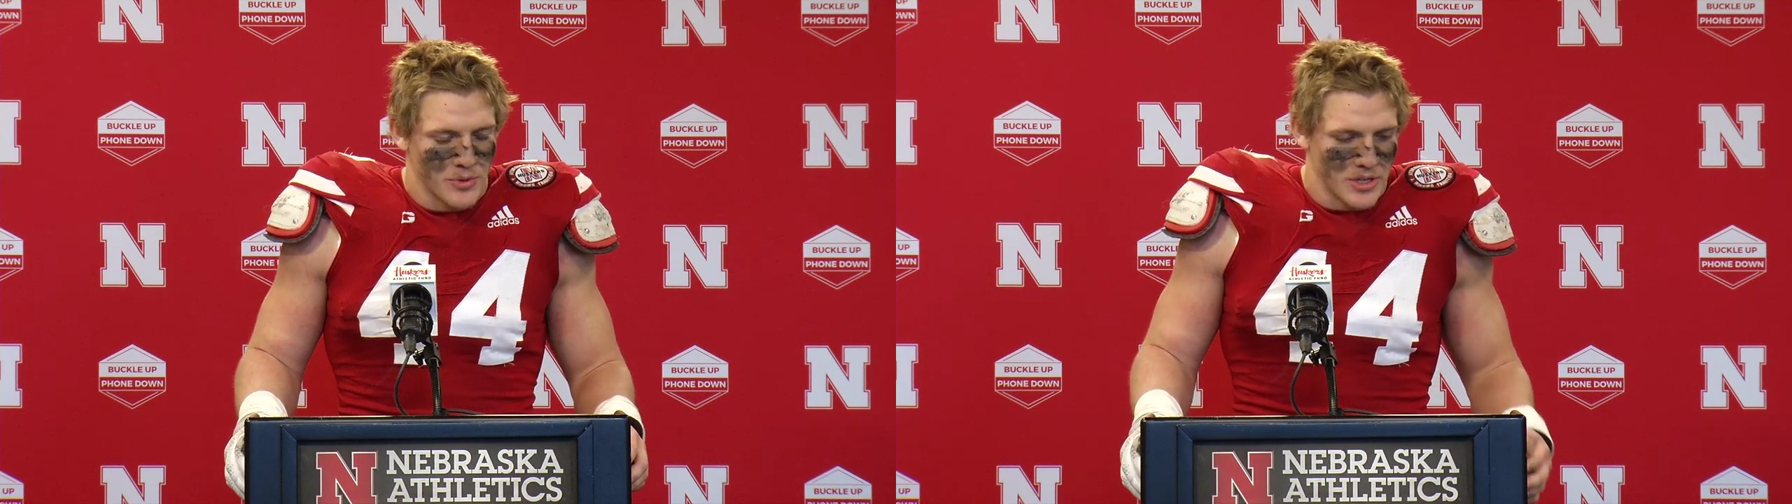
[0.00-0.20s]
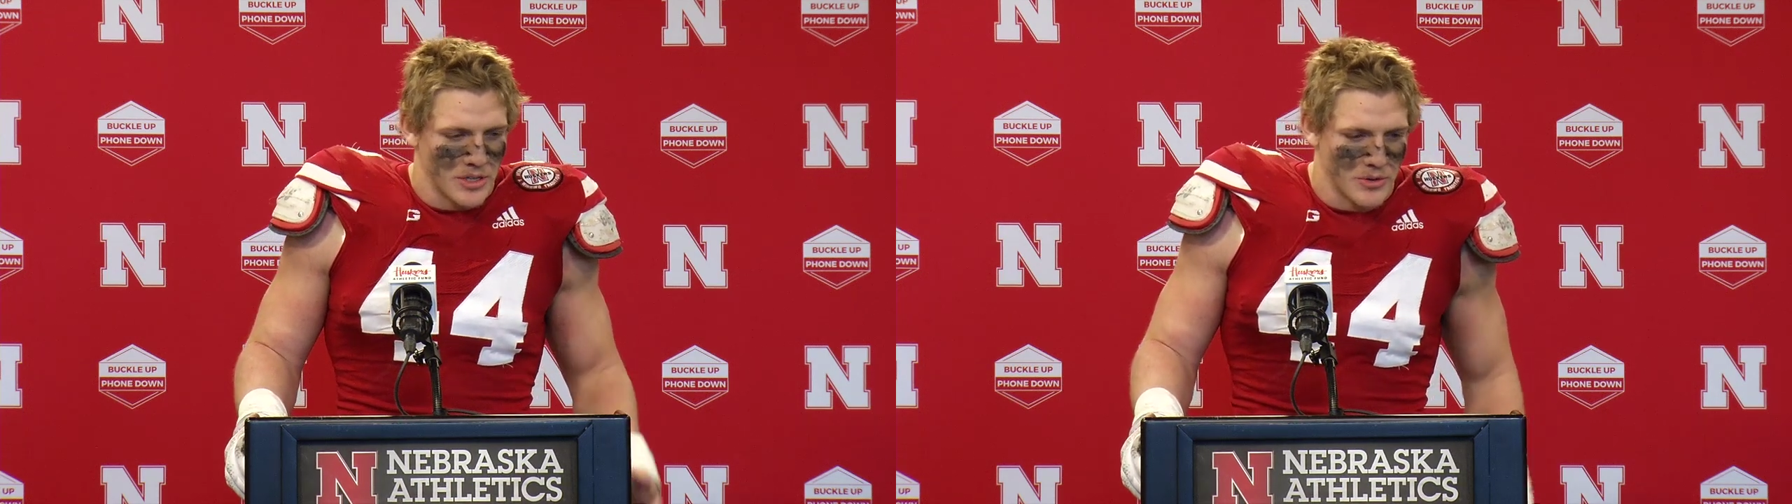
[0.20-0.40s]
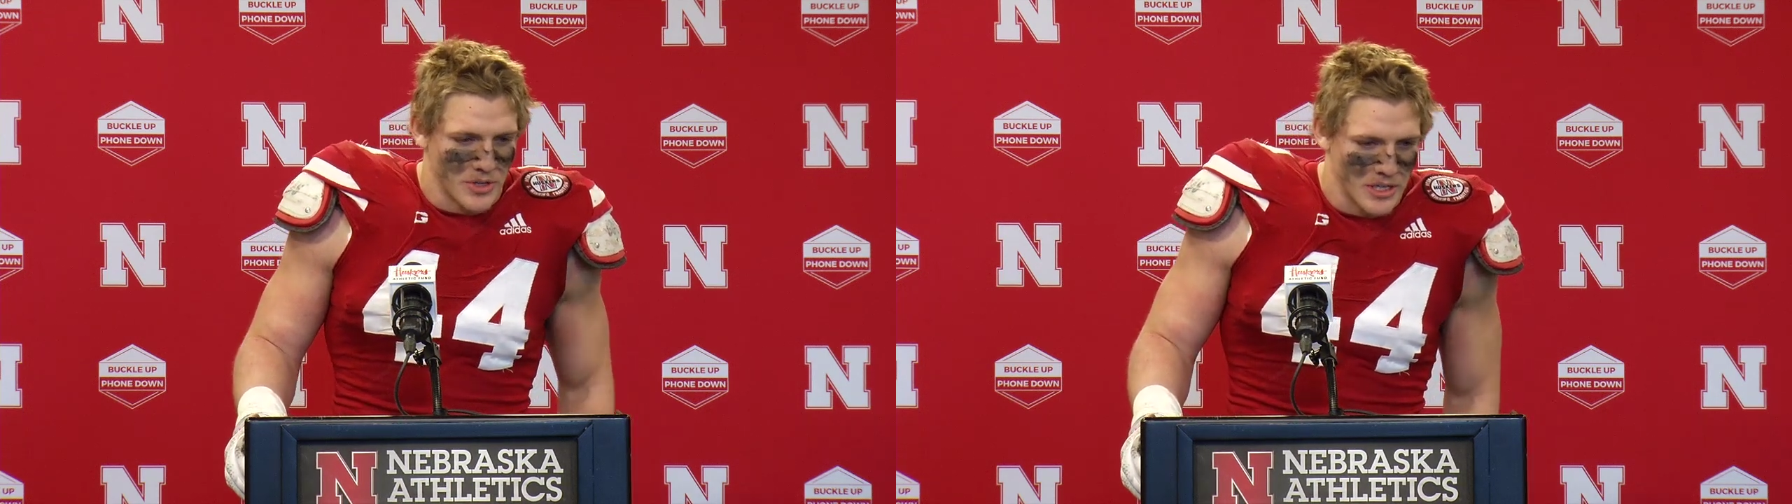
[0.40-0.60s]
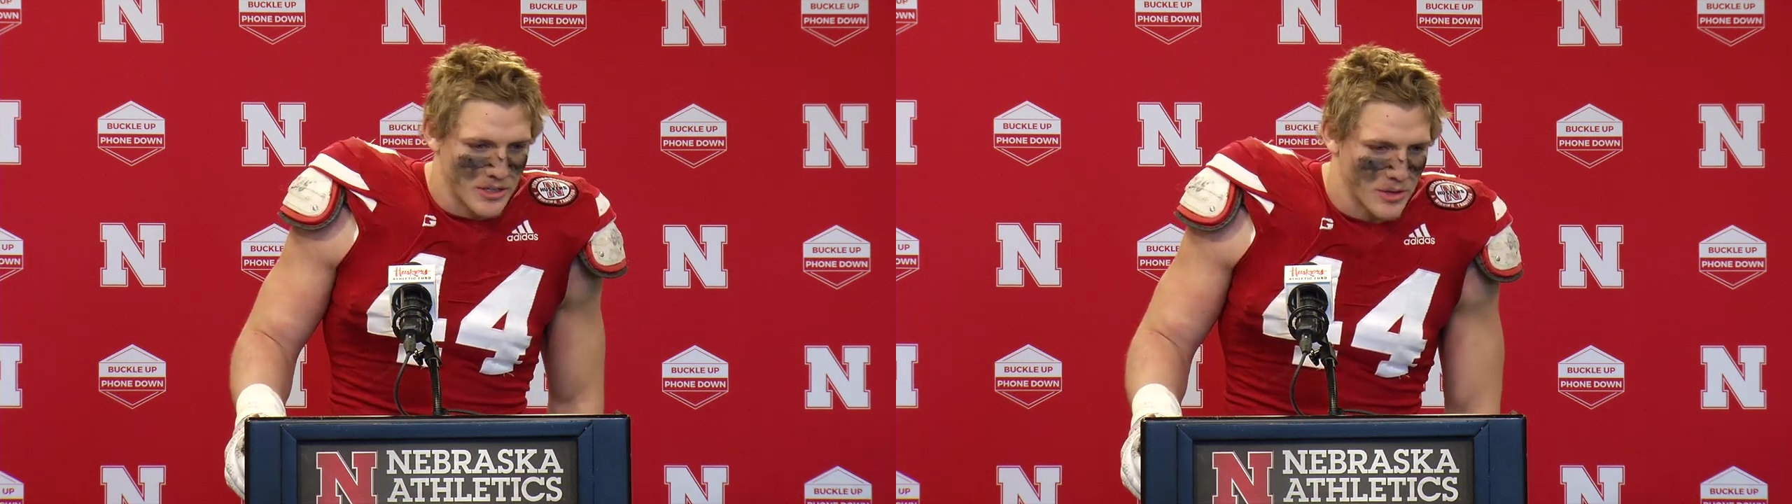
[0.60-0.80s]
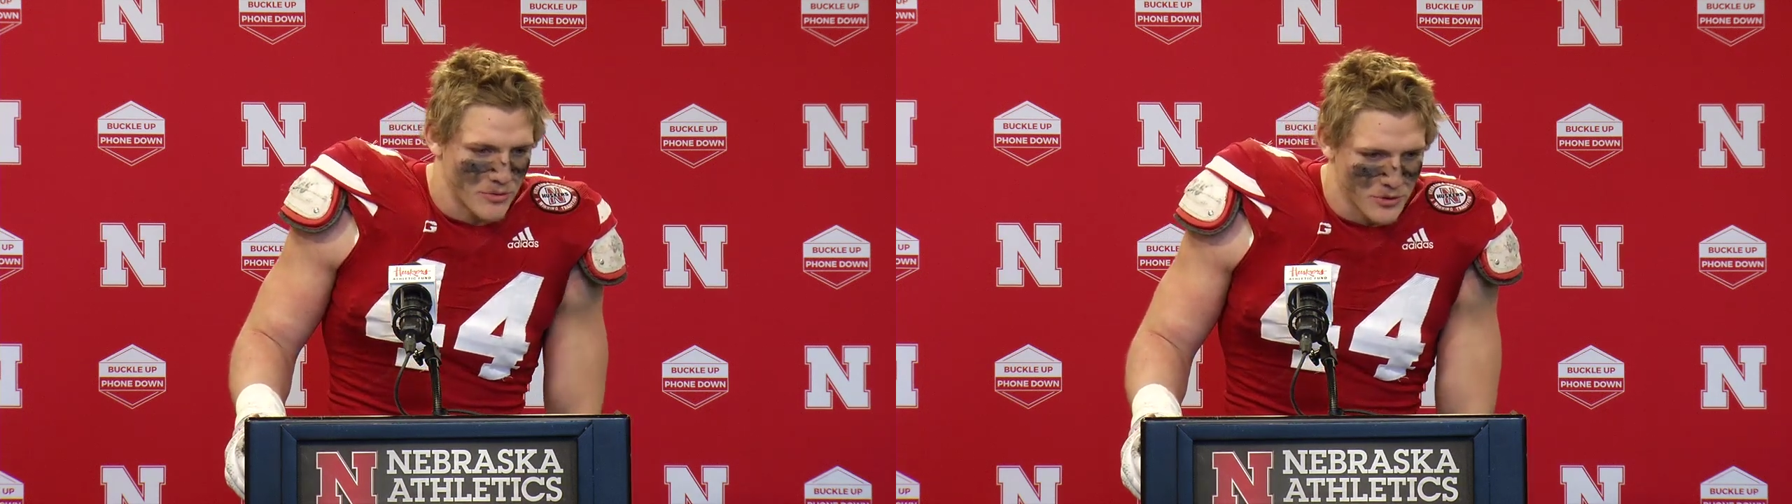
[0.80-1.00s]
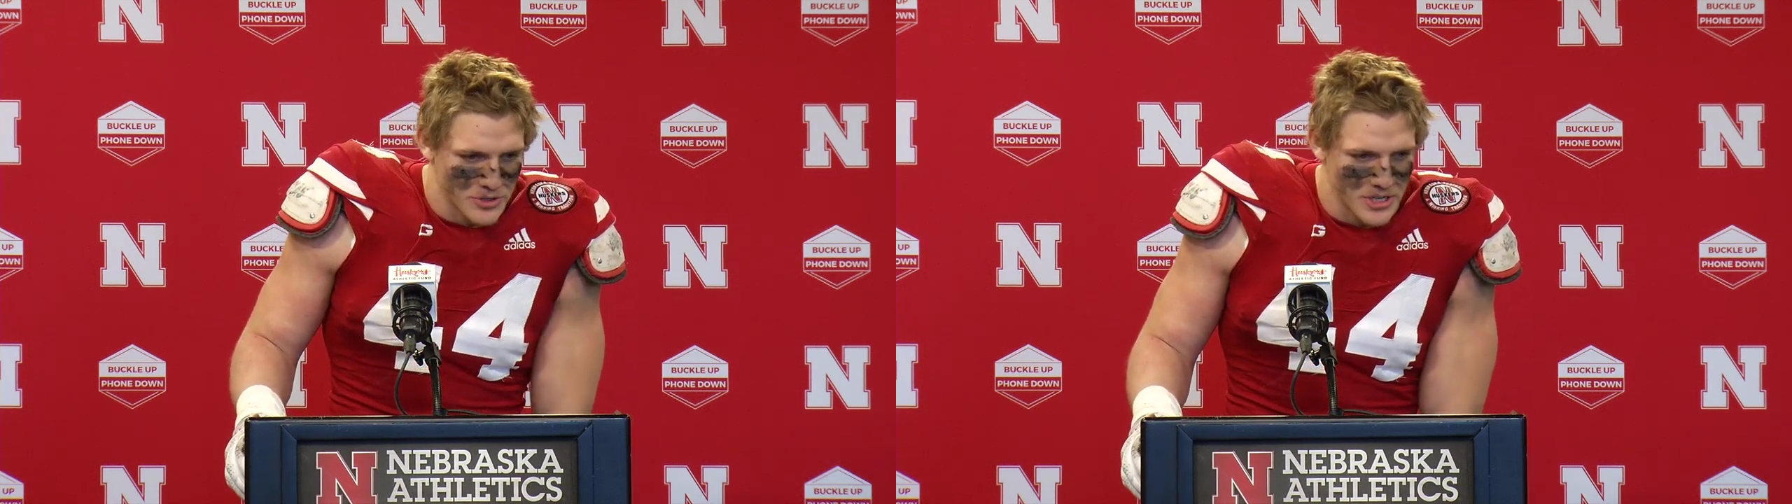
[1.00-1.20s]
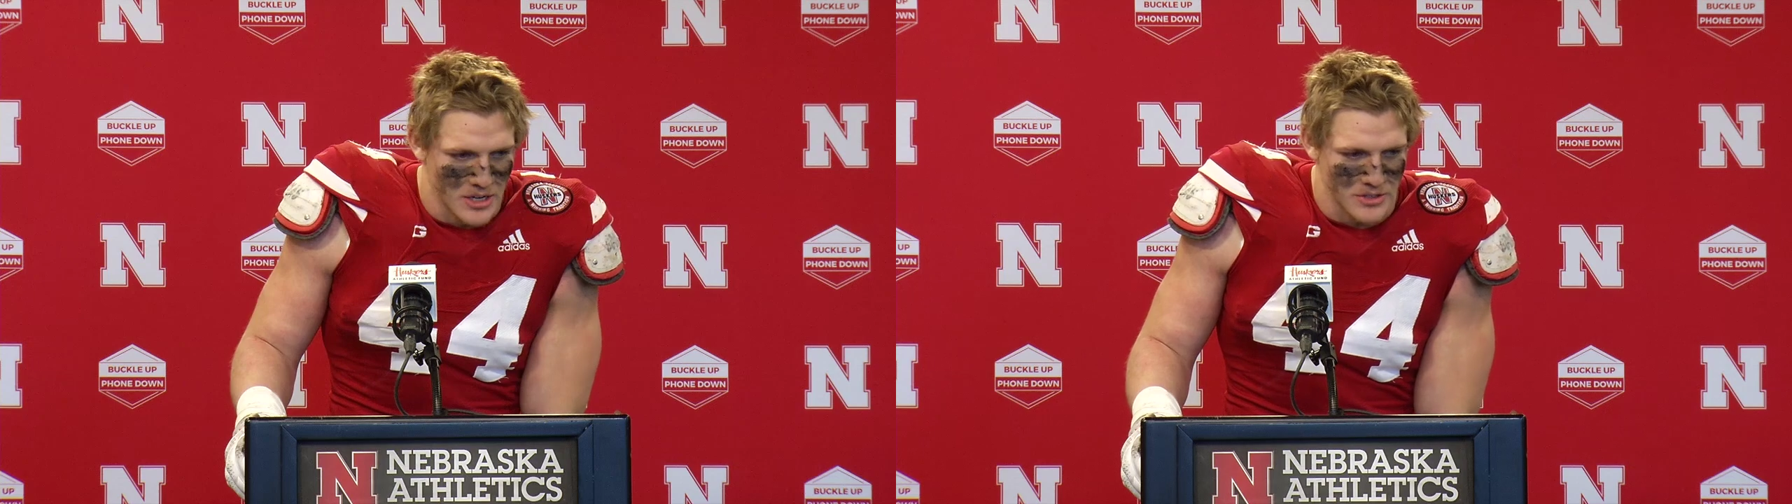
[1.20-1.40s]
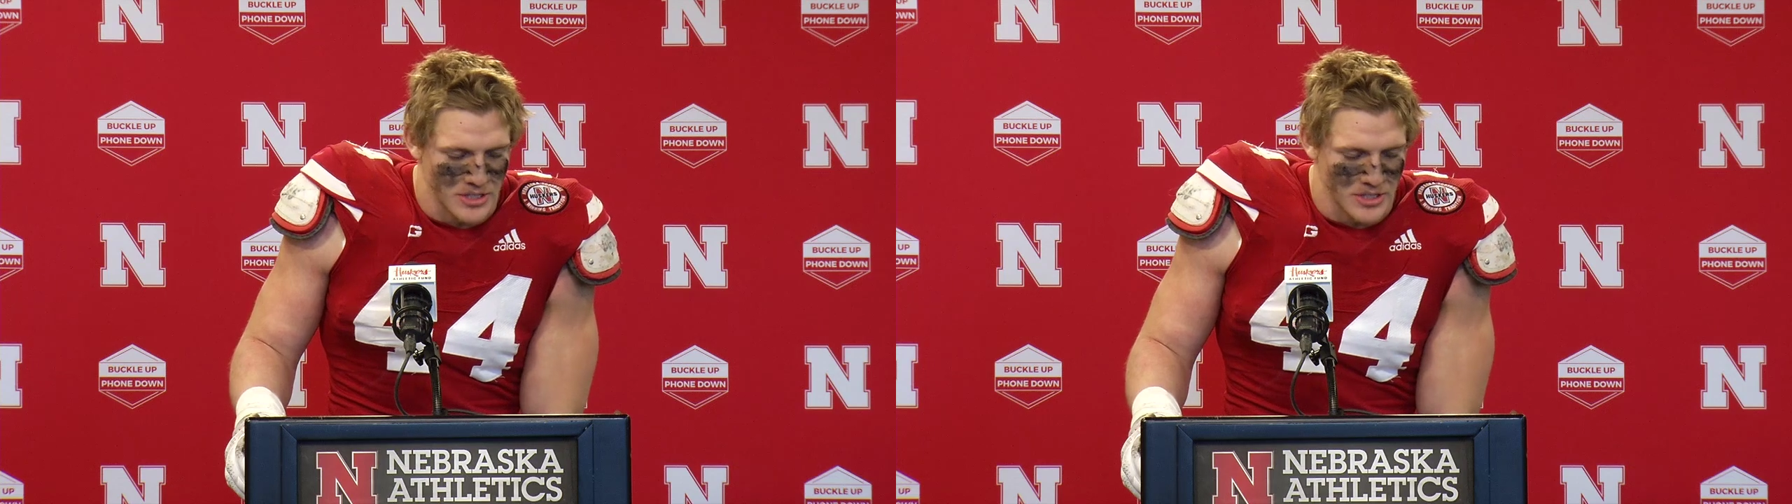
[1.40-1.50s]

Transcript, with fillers: We, you know, you get a couple first downs,